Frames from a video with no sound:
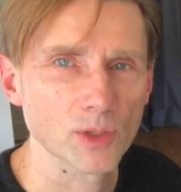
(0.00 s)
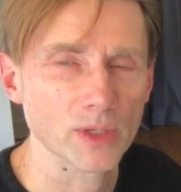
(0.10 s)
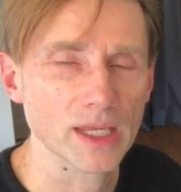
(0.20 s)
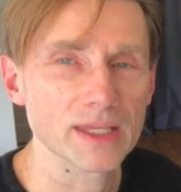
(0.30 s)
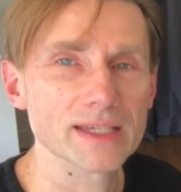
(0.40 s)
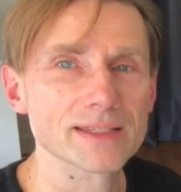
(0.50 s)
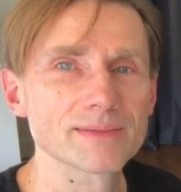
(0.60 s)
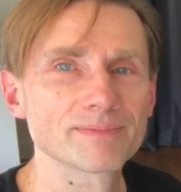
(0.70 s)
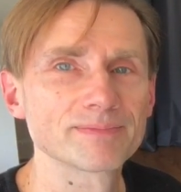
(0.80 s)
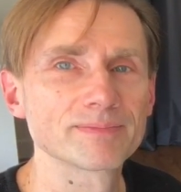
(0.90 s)
Okay,
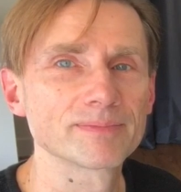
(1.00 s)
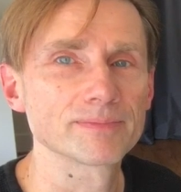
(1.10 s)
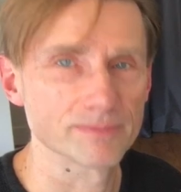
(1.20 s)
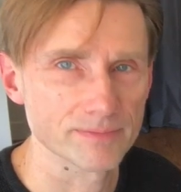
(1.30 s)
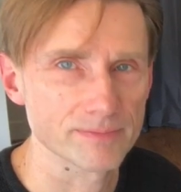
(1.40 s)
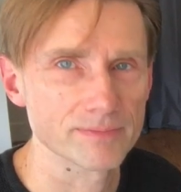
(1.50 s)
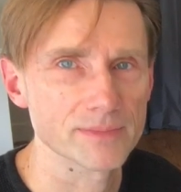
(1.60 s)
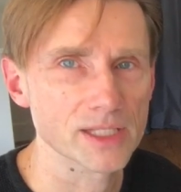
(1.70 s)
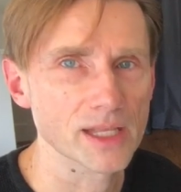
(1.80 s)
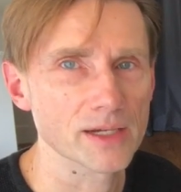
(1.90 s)
thanks.
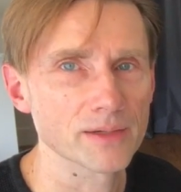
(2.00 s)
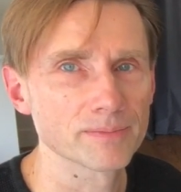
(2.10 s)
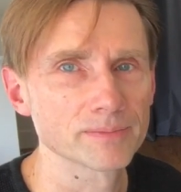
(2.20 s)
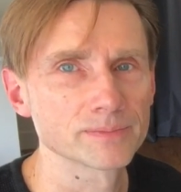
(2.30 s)
See you later.